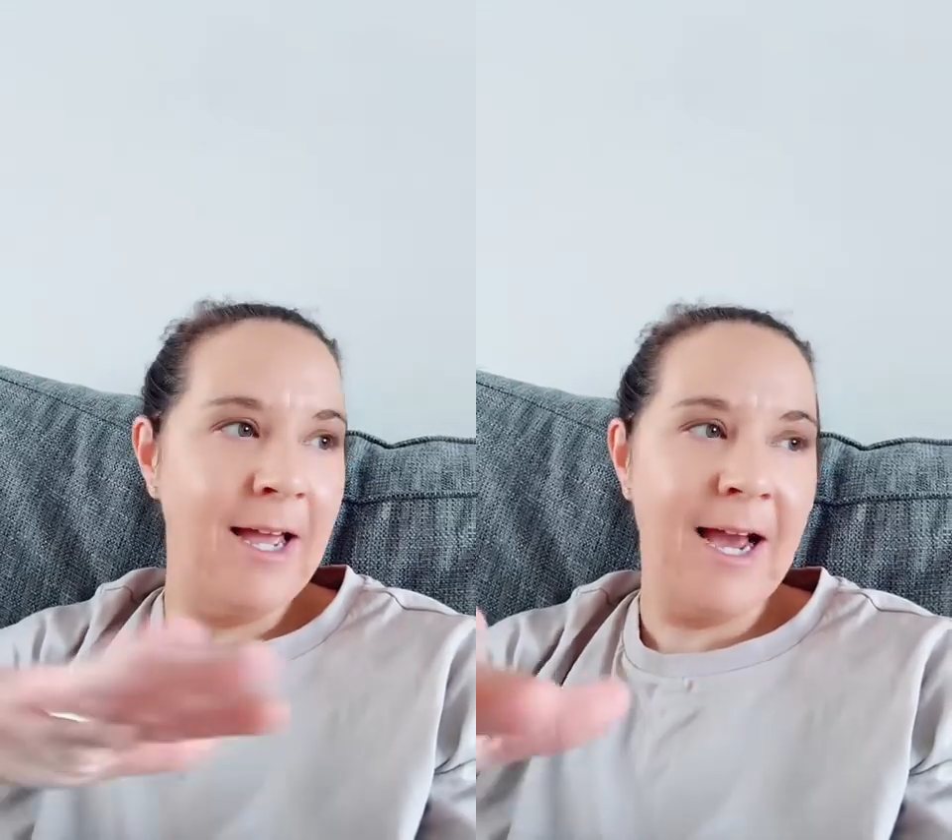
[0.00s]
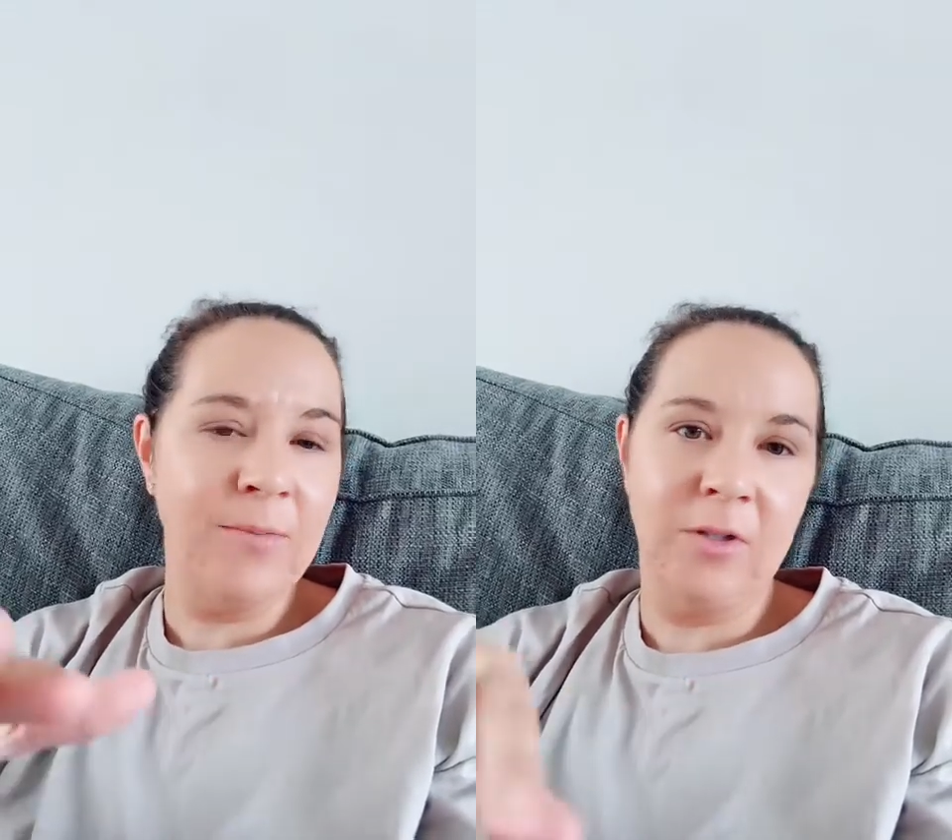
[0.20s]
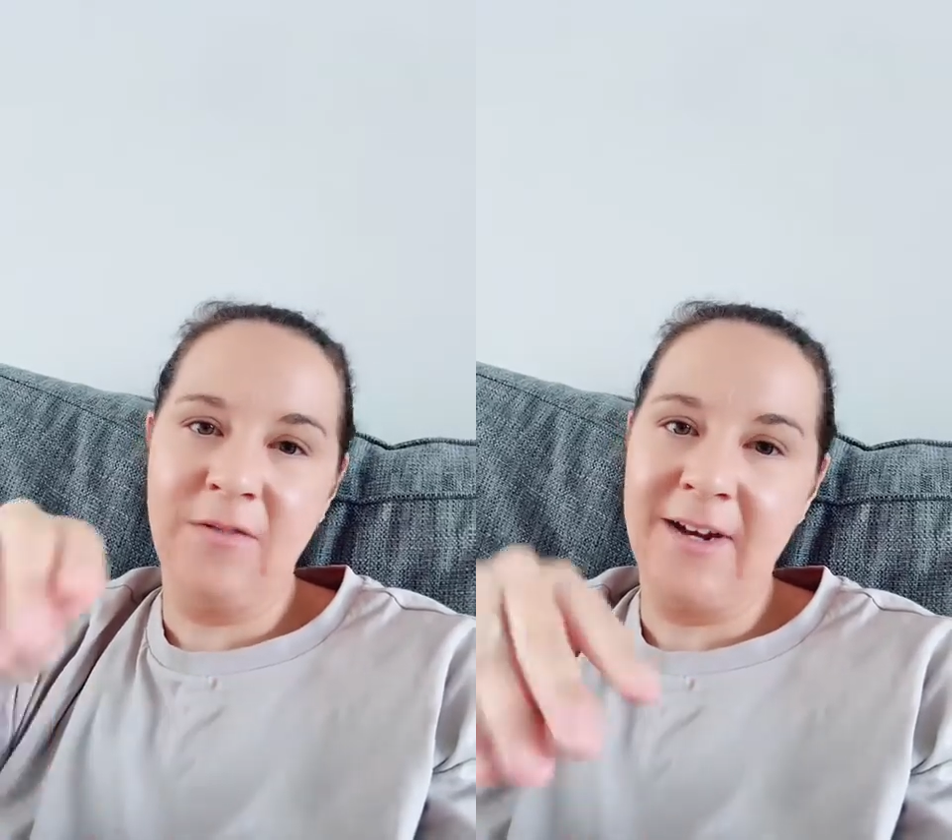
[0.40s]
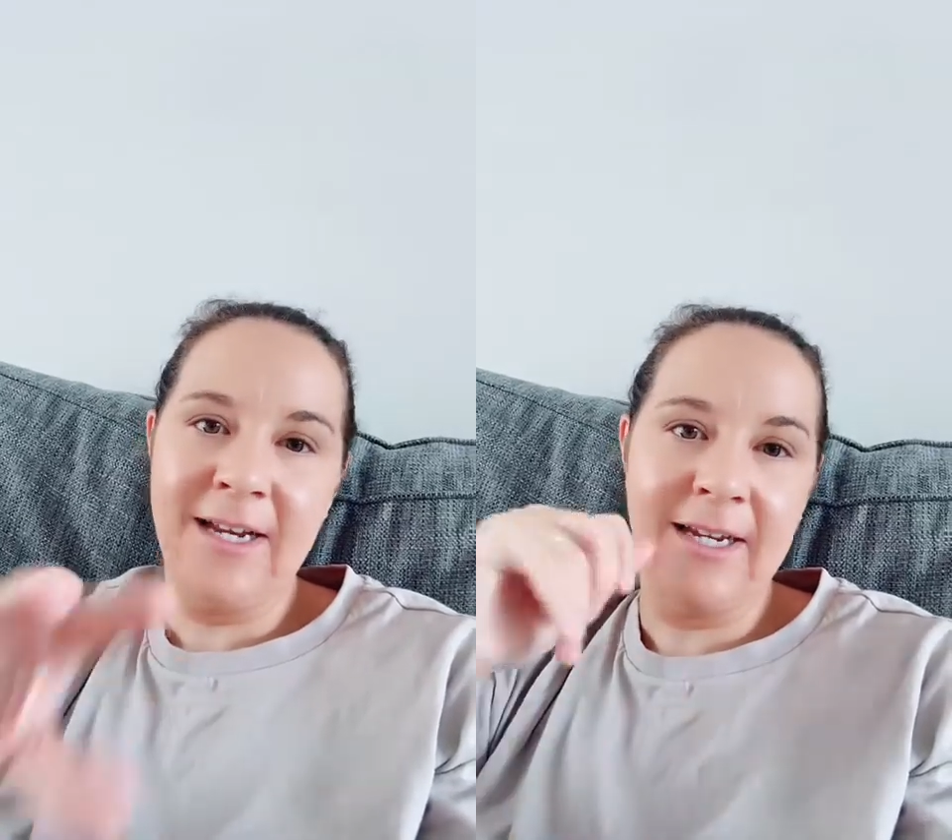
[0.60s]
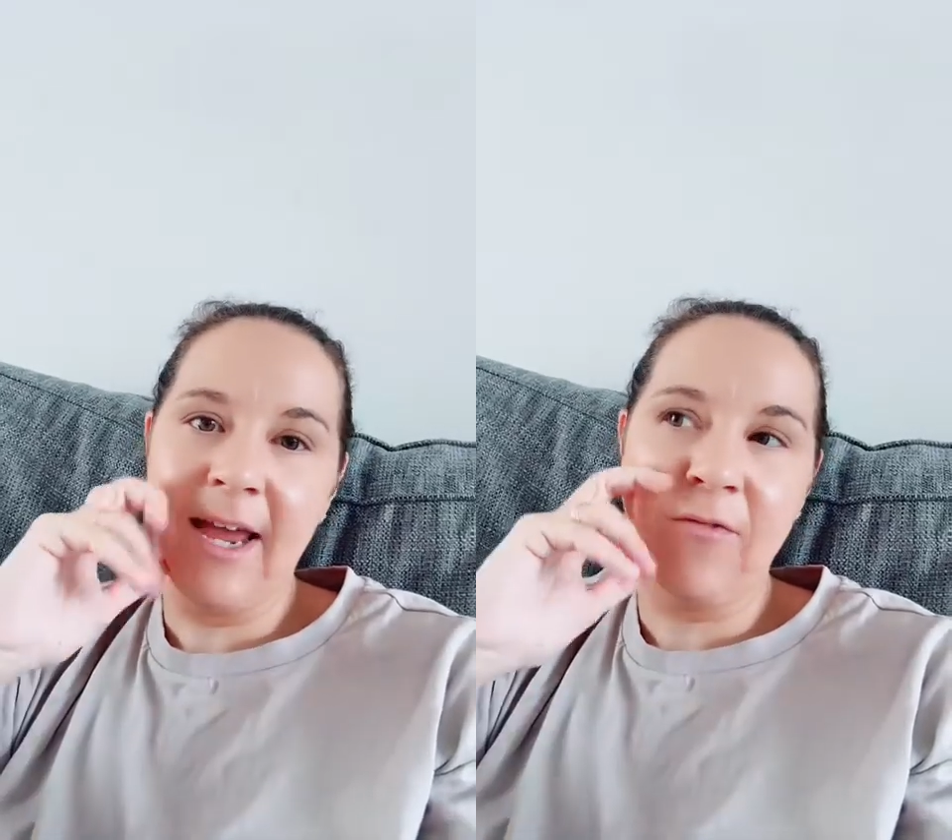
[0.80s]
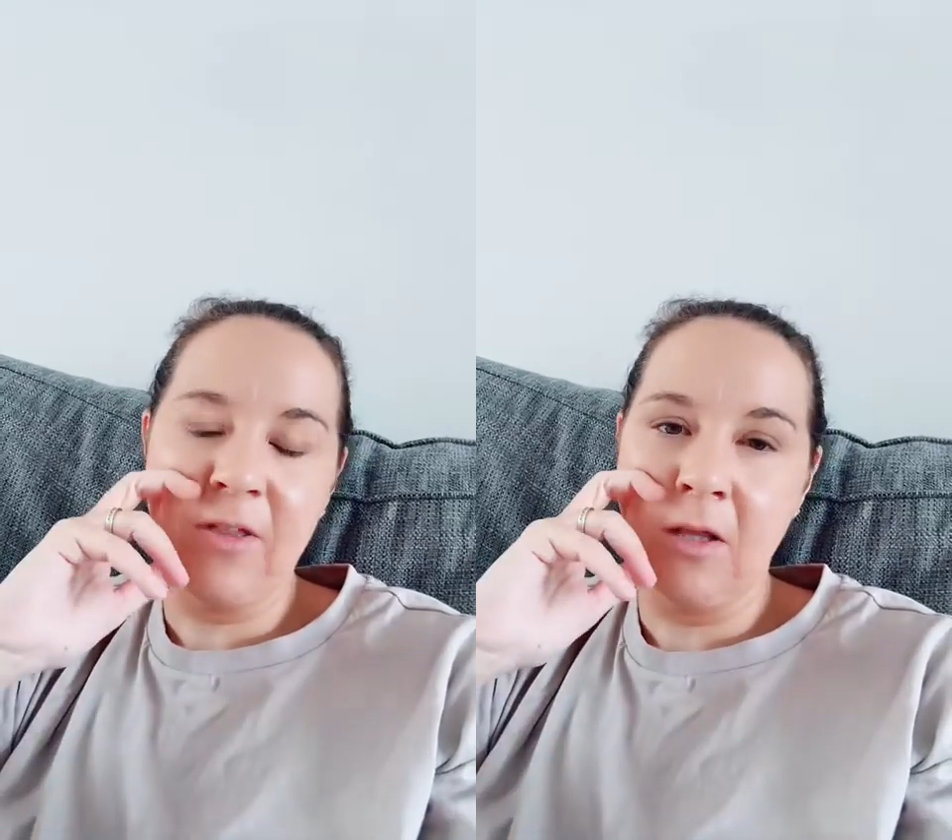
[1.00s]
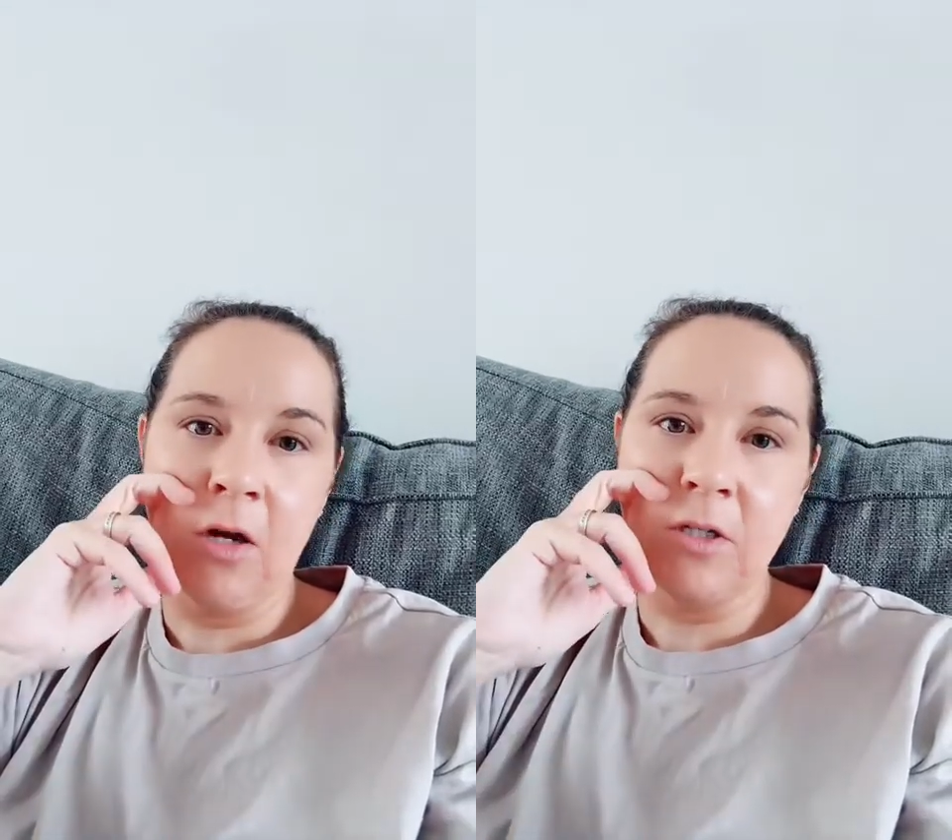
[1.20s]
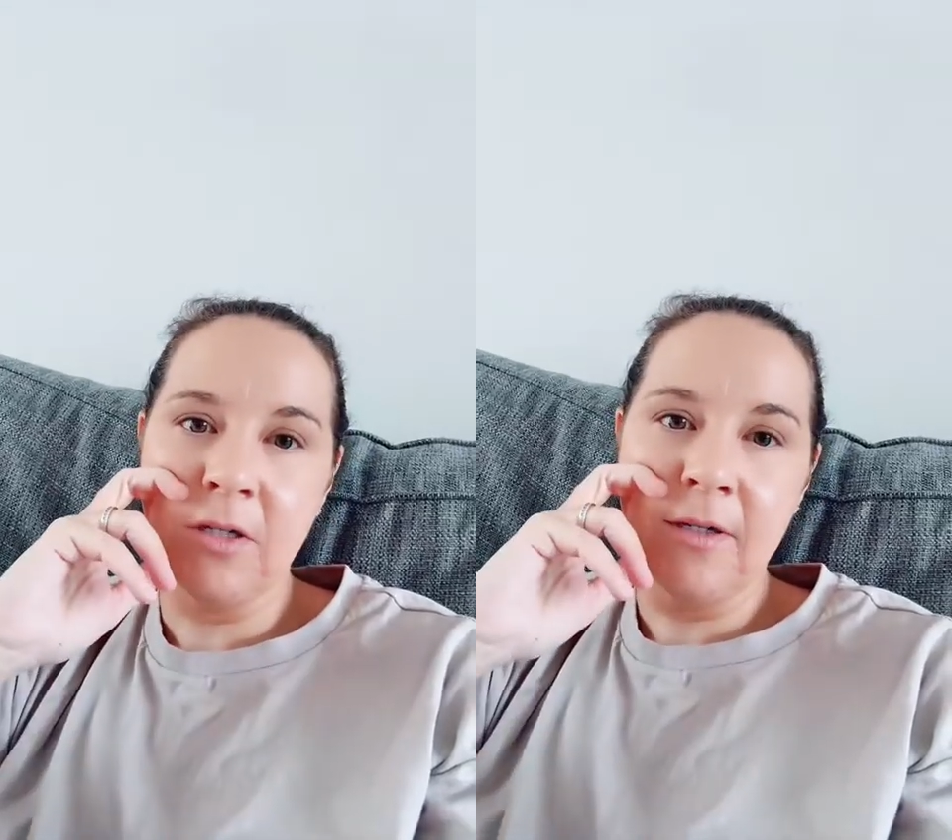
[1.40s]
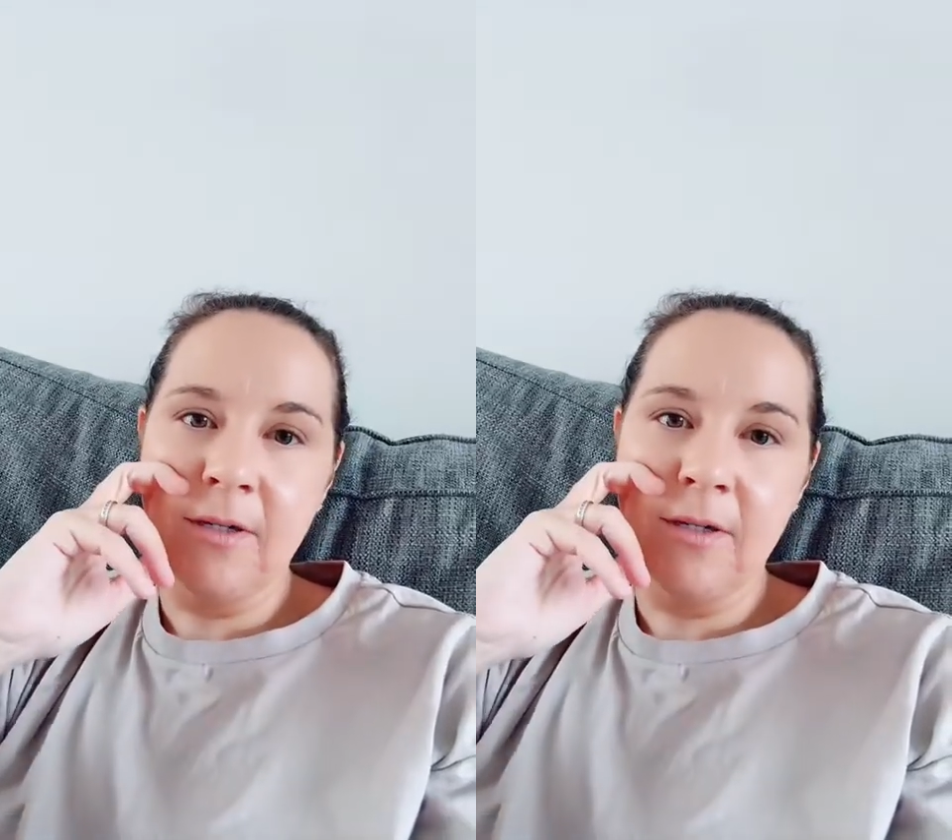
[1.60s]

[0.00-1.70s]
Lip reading: absolutely fine, you can get everything logged.